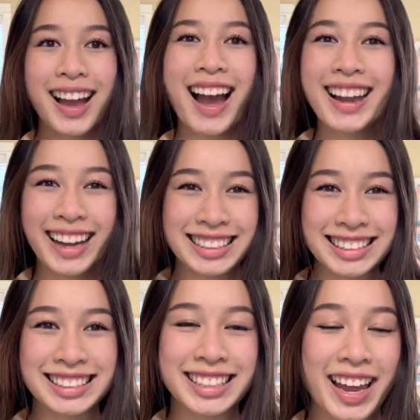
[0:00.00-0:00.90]
Hi guys,
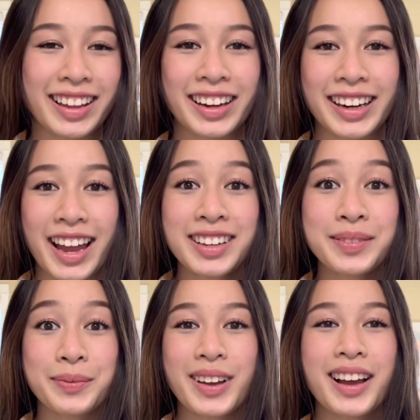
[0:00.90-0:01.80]
it's Taylor
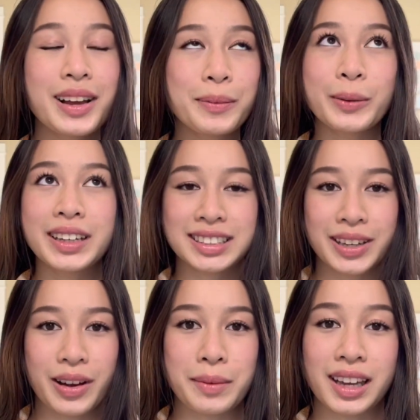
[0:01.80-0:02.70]
again. A couple weeks ago
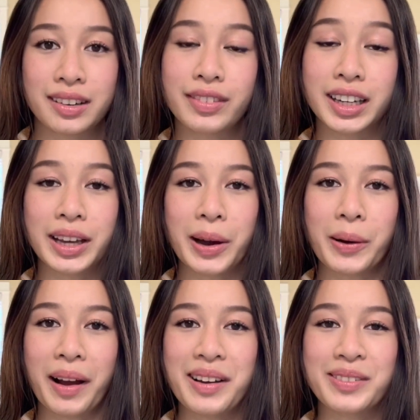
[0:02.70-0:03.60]
I made a
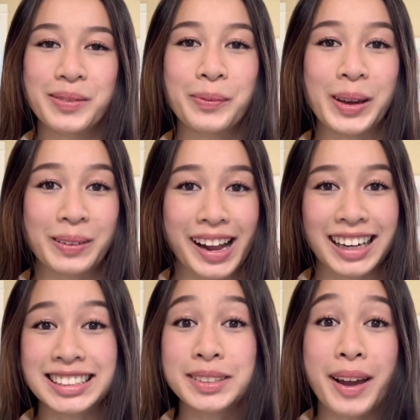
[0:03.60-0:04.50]
video of me
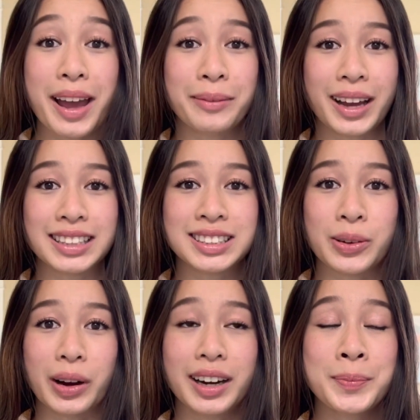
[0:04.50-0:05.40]
reacting to my MCAT
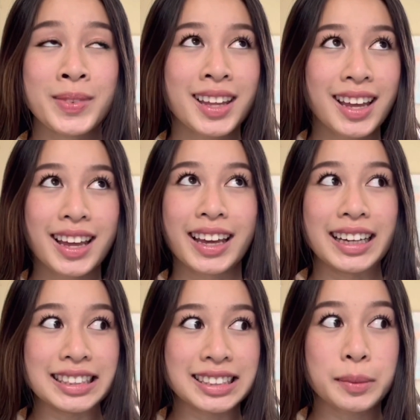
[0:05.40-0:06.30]
score
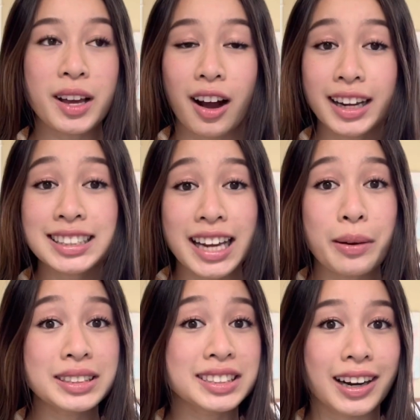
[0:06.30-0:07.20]
and to be honest I
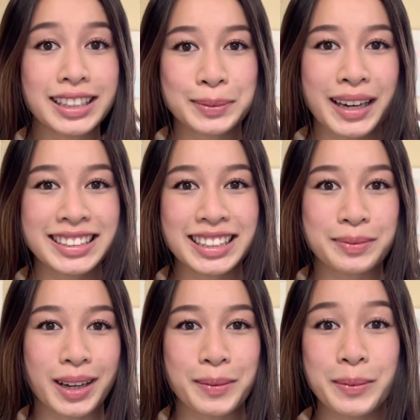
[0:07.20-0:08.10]
was not expecting as
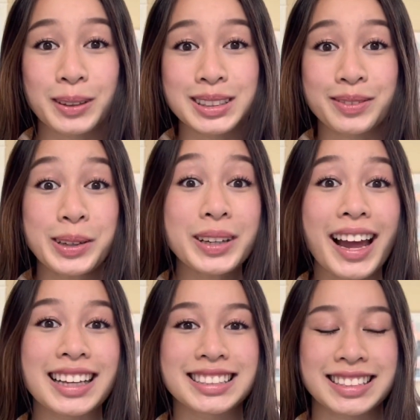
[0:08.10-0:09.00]
many people to view it
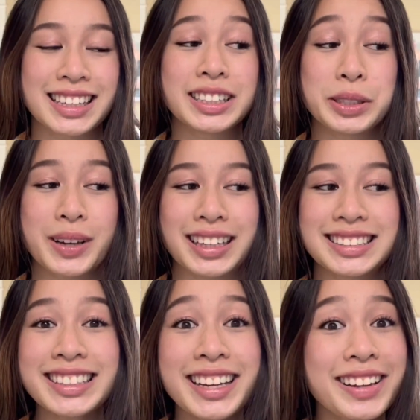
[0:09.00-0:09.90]
as you guys
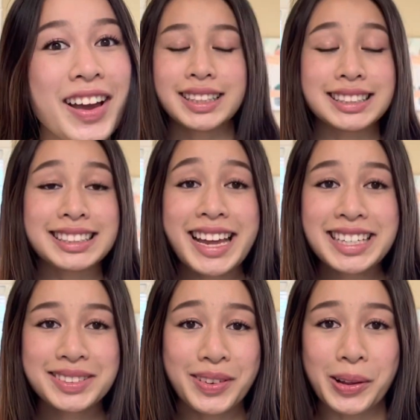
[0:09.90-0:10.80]
did. And today
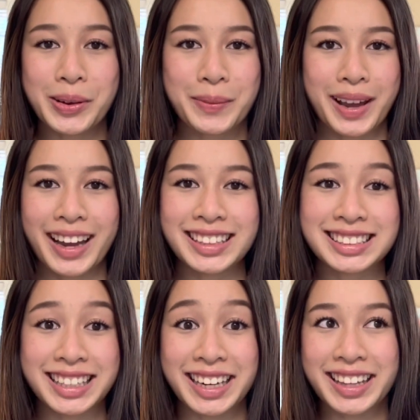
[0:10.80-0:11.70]
as a follow-up I
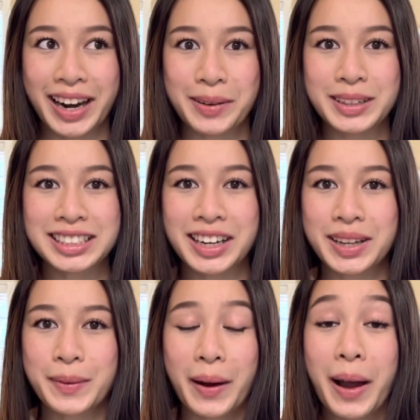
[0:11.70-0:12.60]
decided that I'd be
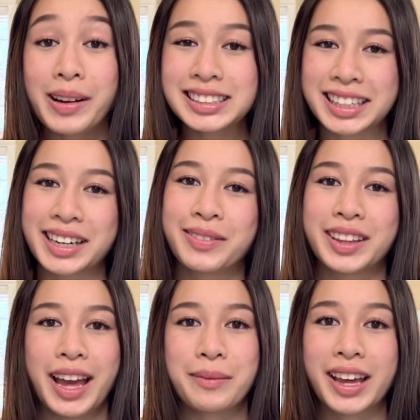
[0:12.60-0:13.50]
talking about how I studied for
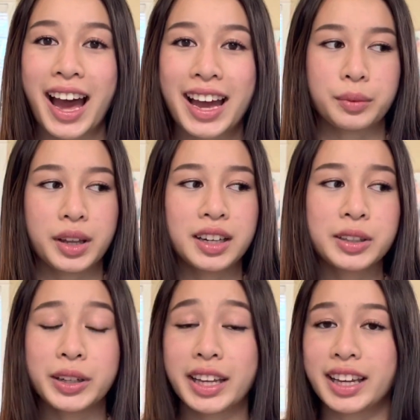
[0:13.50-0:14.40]
the MCAT
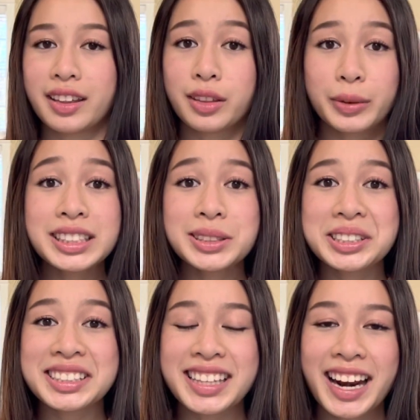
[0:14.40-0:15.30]
including the
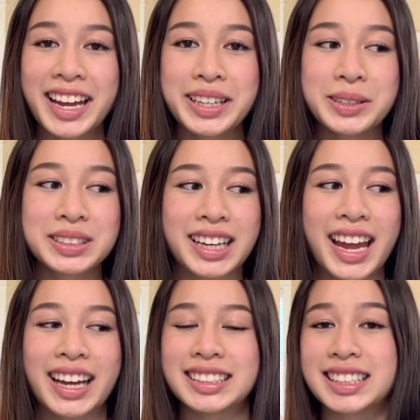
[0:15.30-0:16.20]
resources that I used
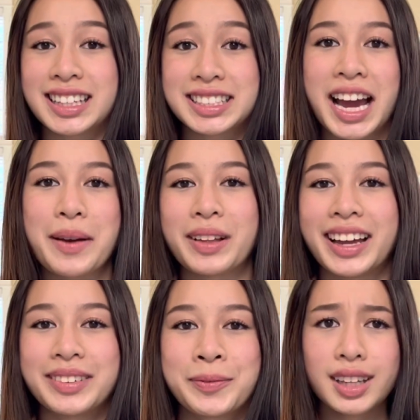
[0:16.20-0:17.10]
and the
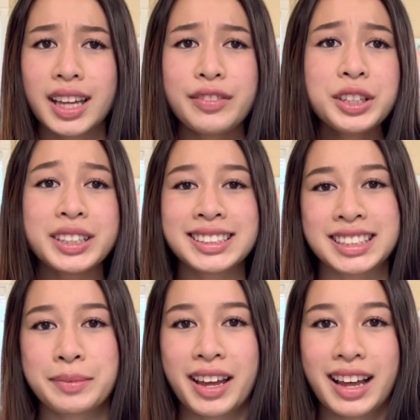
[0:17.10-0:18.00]
timeline. If you didn't
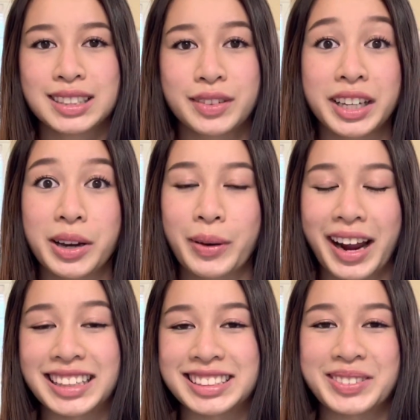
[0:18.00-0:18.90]
see my last video where
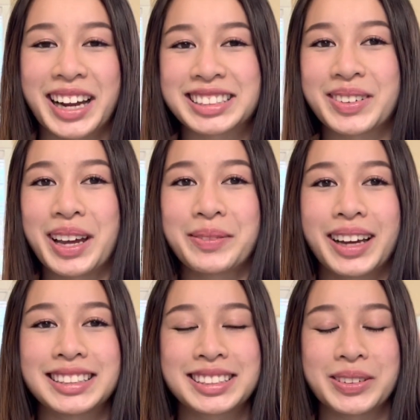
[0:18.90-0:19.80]
I did react to my
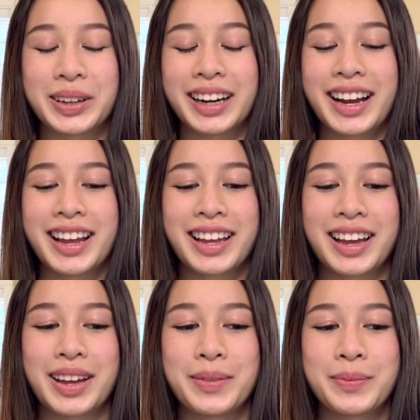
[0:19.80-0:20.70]
MCAT score,
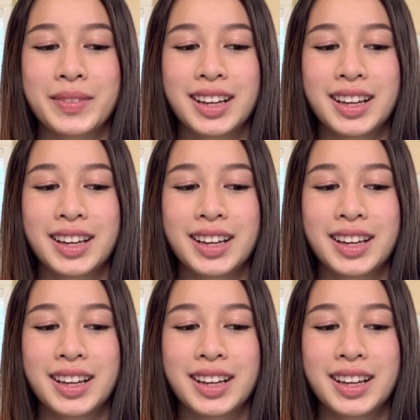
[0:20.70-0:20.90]
um,